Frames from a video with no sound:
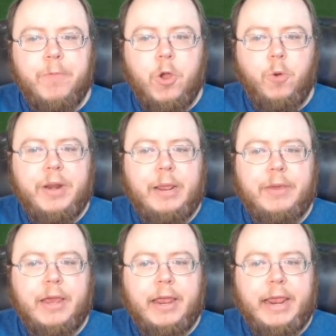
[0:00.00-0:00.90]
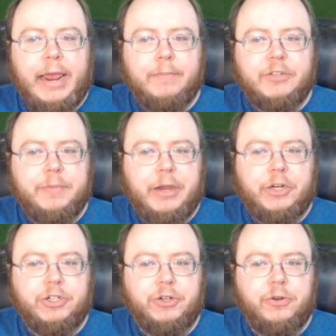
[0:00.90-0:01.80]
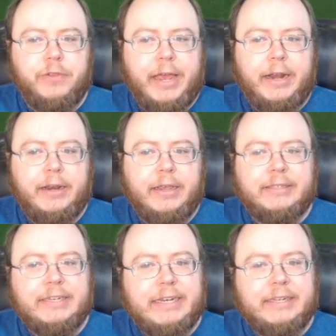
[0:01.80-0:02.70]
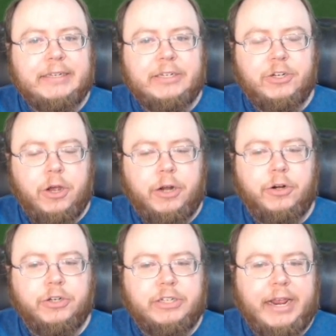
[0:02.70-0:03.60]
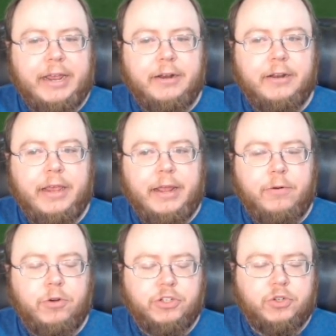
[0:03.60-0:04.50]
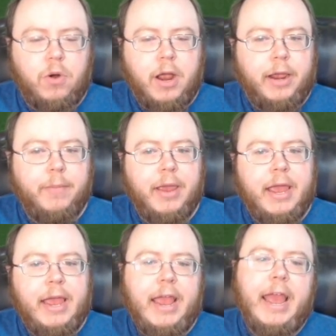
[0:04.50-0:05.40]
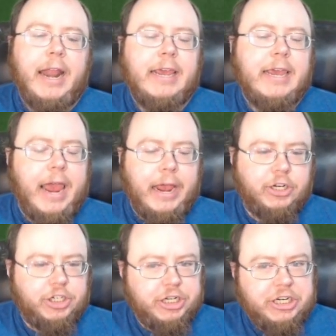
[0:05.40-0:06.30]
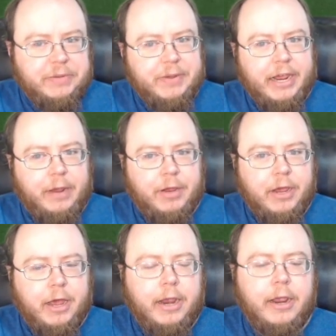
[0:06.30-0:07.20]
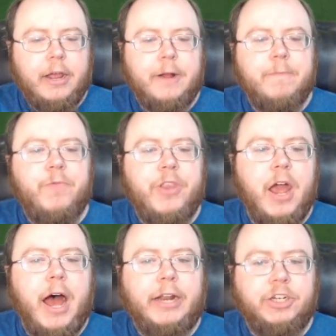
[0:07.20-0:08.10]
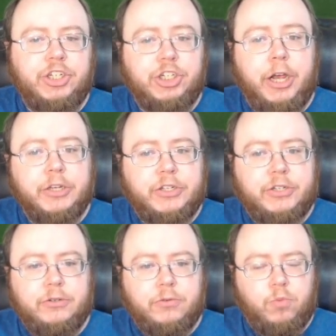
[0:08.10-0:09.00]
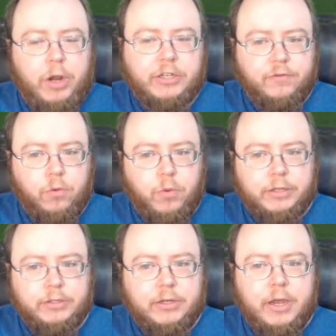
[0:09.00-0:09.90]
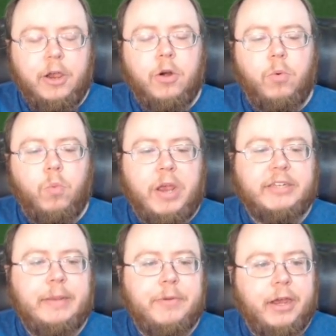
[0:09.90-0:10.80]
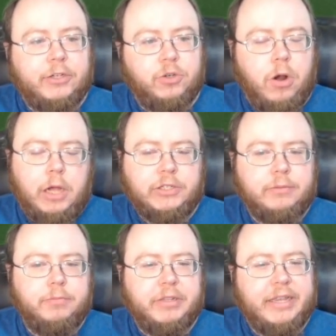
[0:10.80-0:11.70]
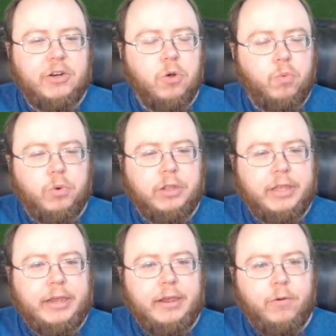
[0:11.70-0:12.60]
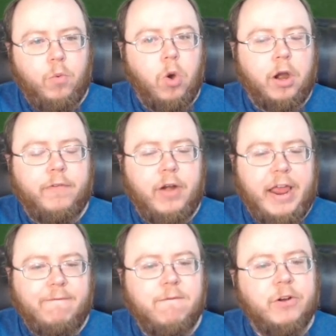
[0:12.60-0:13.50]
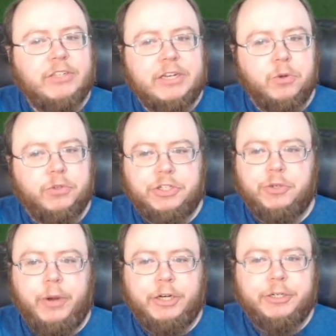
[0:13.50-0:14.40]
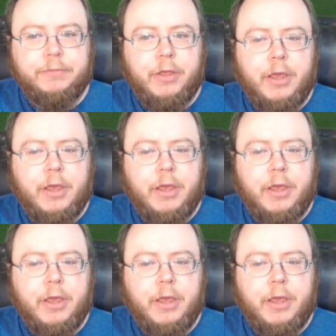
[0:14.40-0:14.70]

OpenAPI aims to make sure that it's easy to understand and describe any HTTP API, not just RESTful ones. REST APIs are awesome, but they don't really work for every single situation.